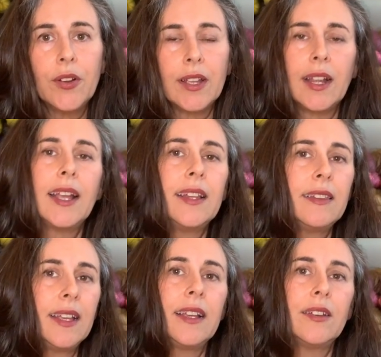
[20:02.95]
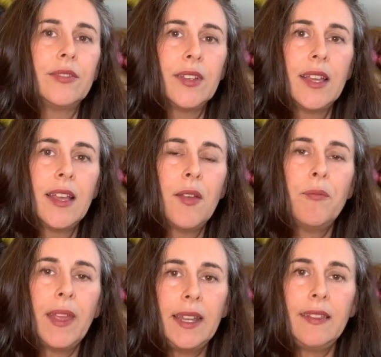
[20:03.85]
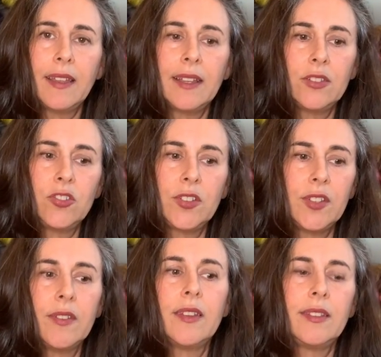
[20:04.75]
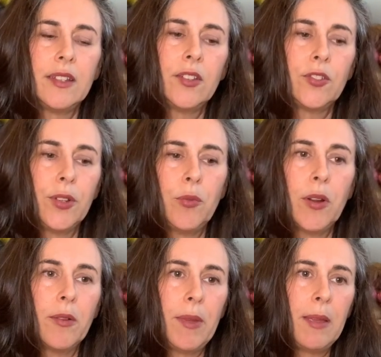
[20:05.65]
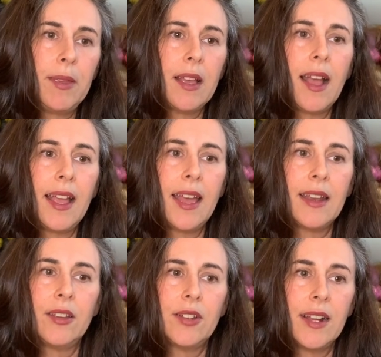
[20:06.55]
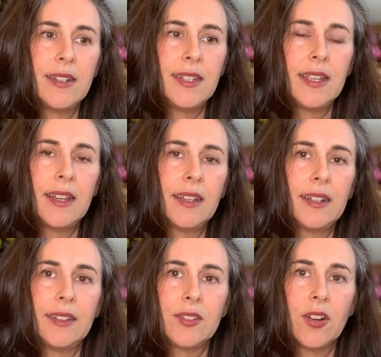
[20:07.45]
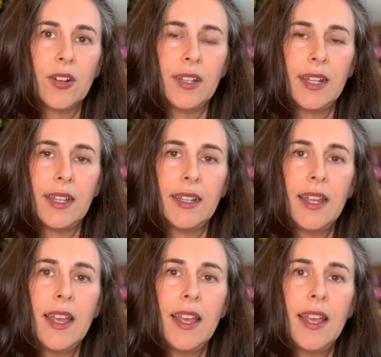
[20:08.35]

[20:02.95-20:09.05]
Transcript: And I can think of many things just in this industry where maybe I had a good idea and I started it,